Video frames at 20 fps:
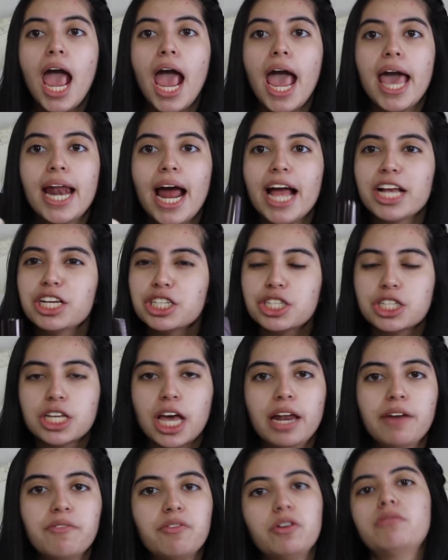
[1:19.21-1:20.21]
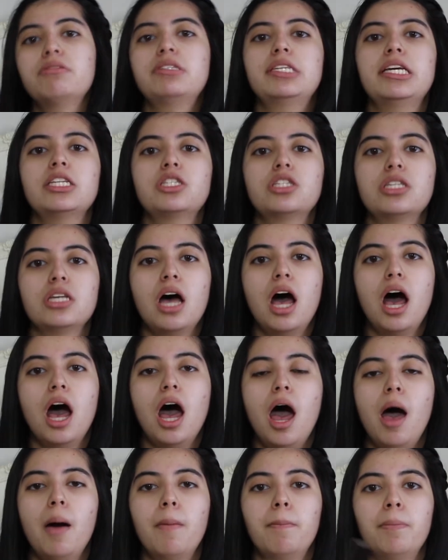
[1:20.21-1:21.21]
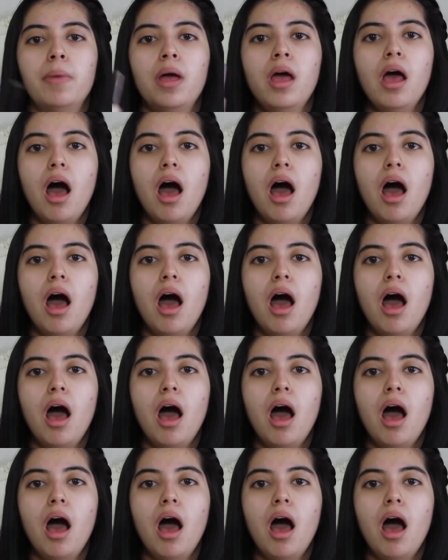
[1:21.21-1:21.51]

and I just kind of use this on